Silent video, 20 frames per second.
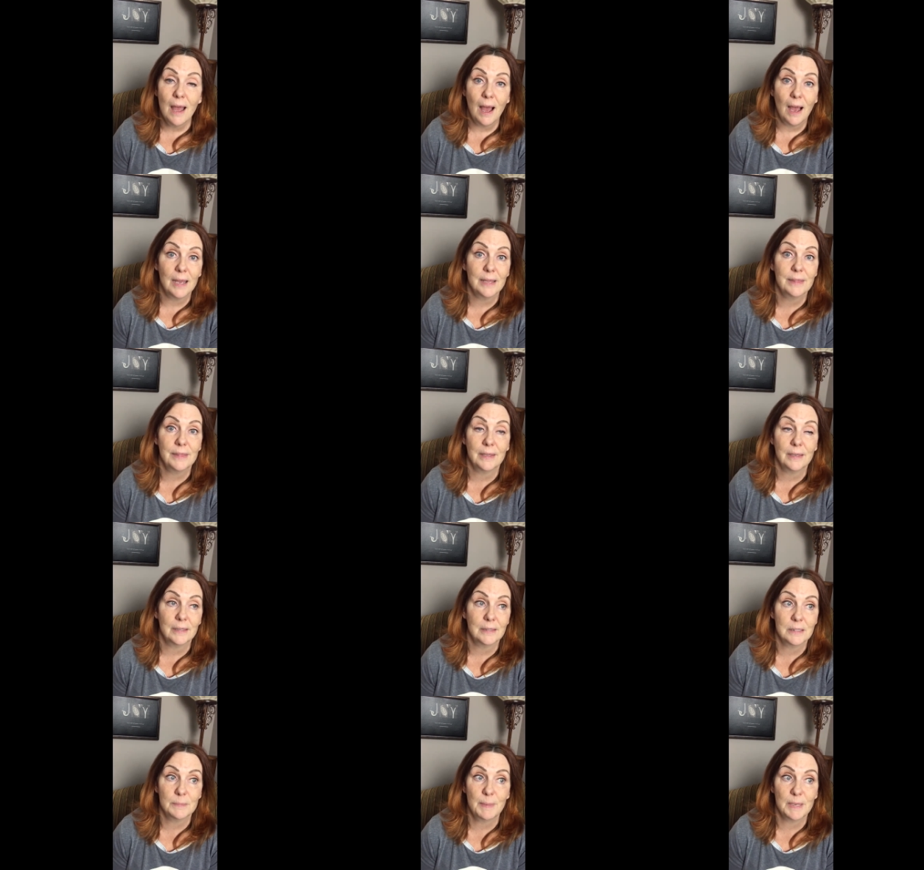I
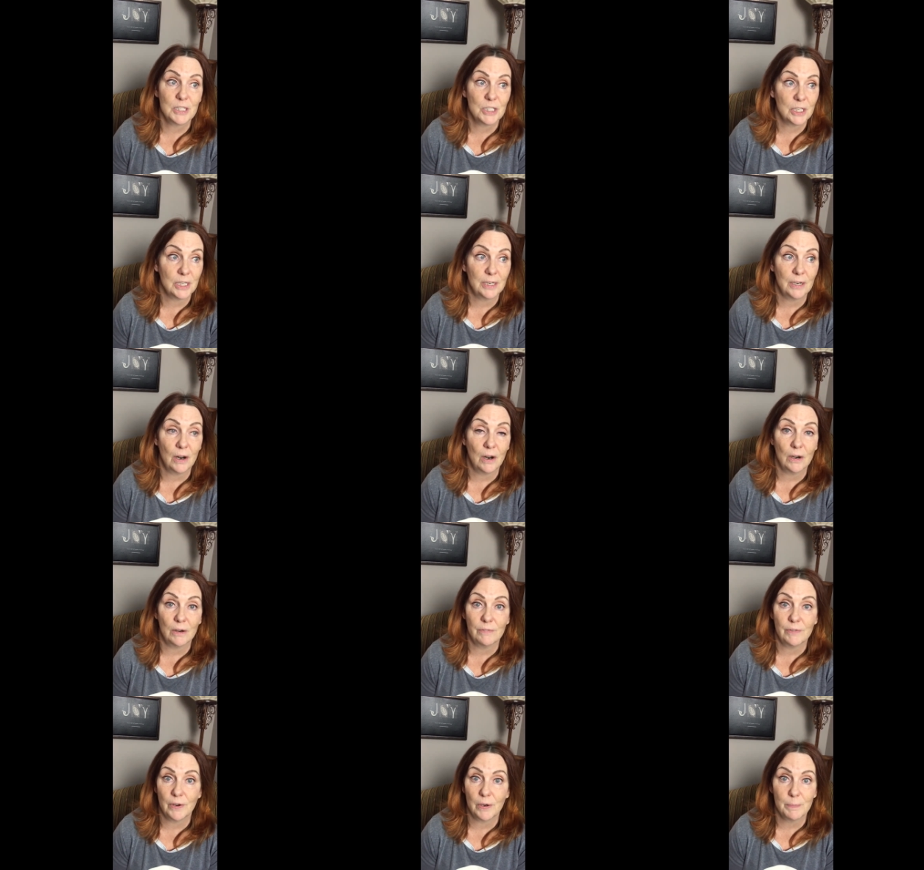think, especially in
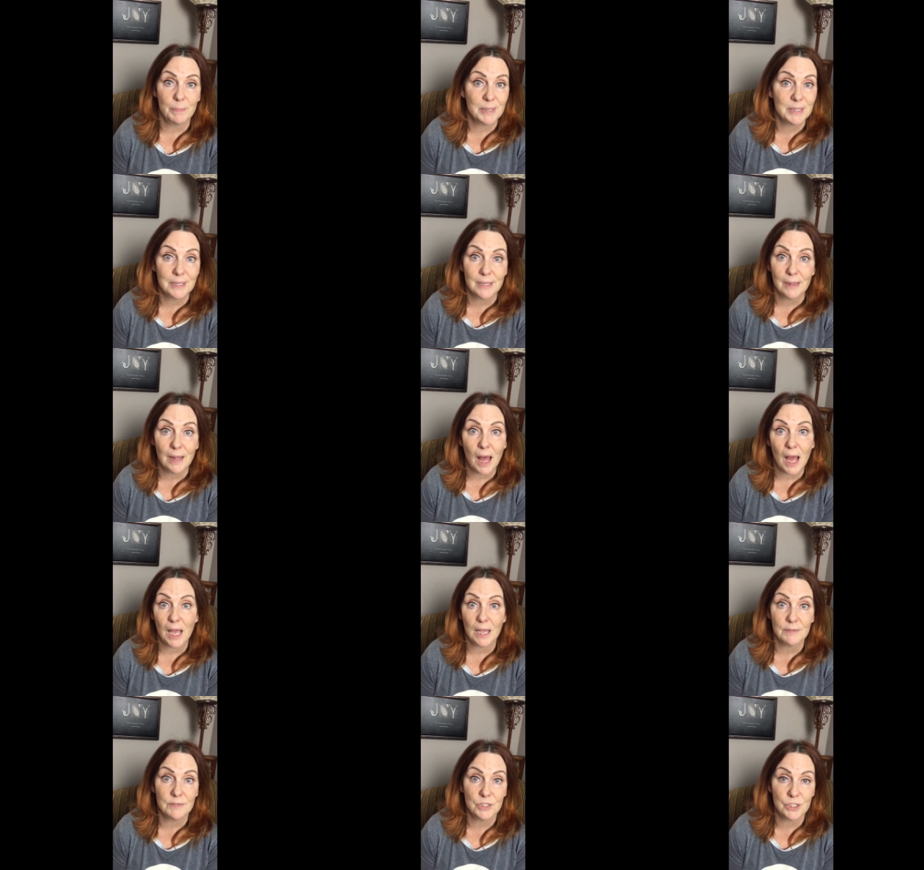our very busy
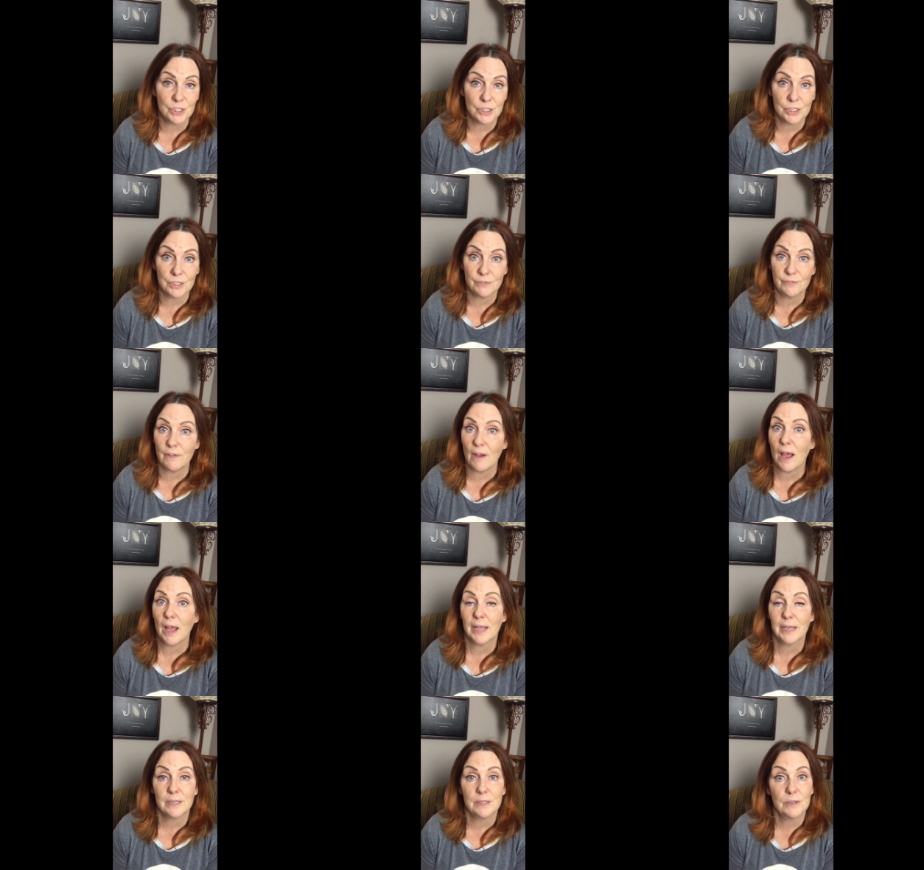lives, just to
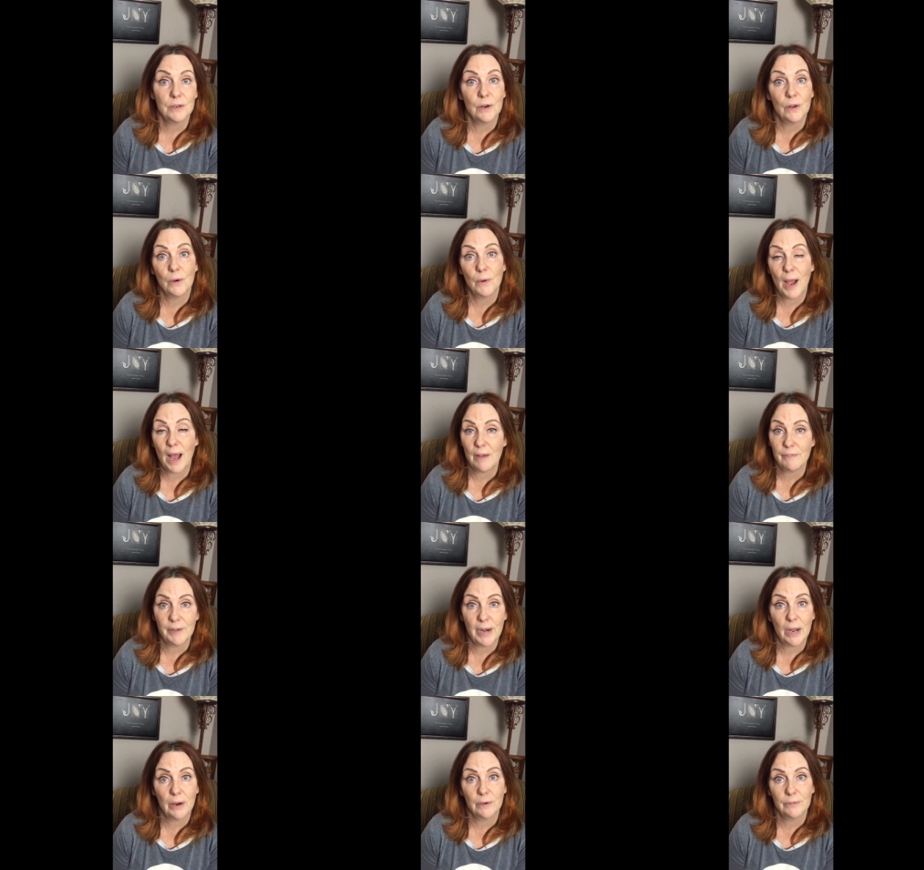find, you know, half
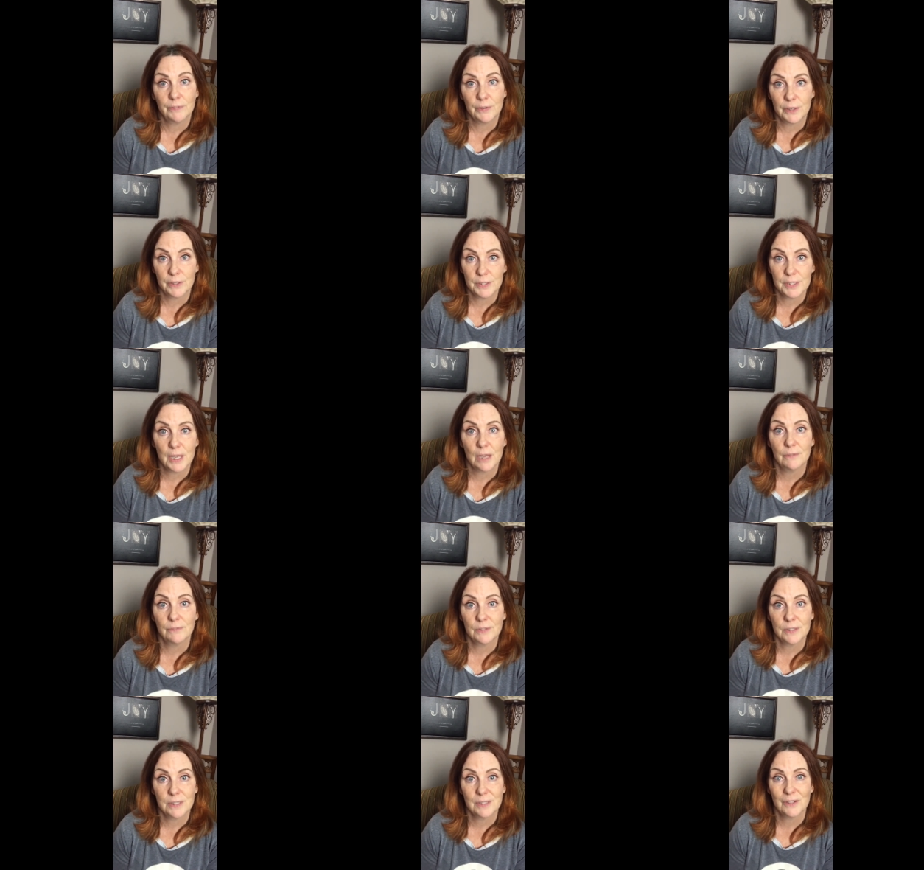an hour for
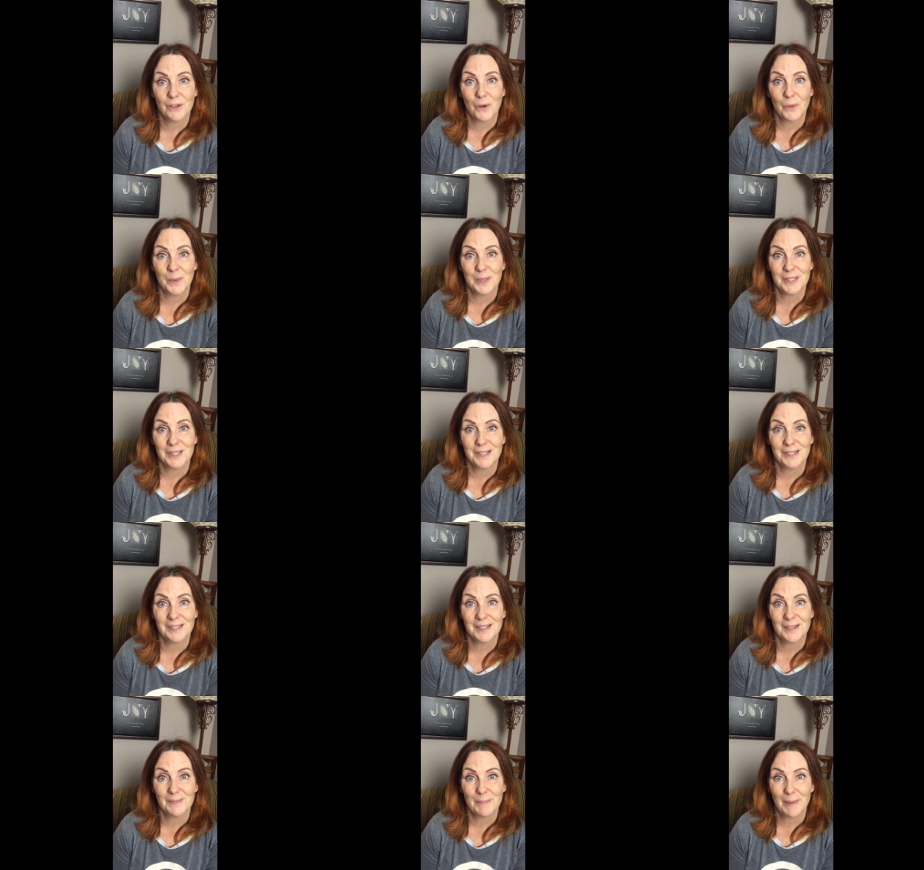yourself isn't always
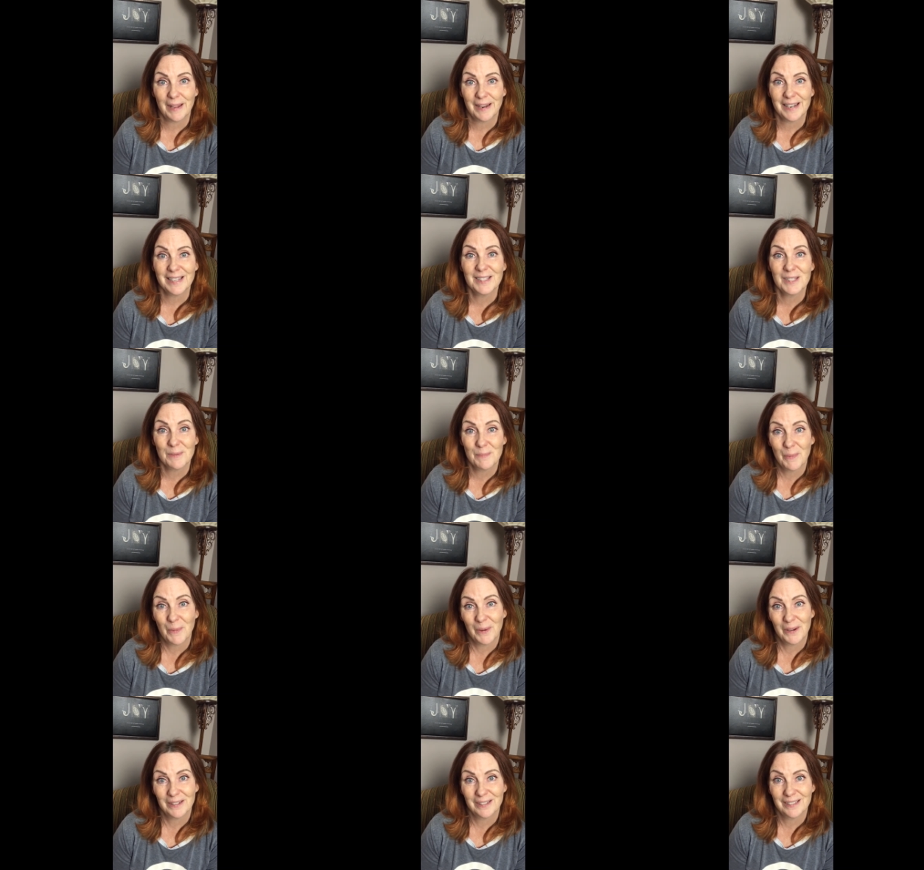easy, but it's
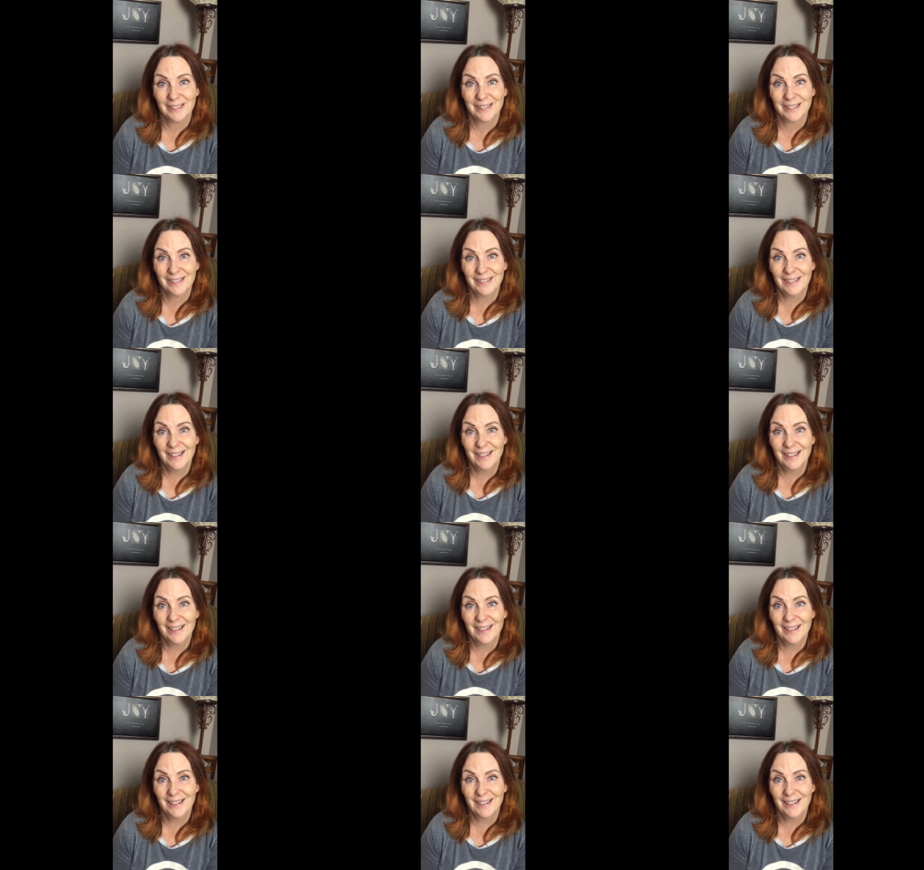important.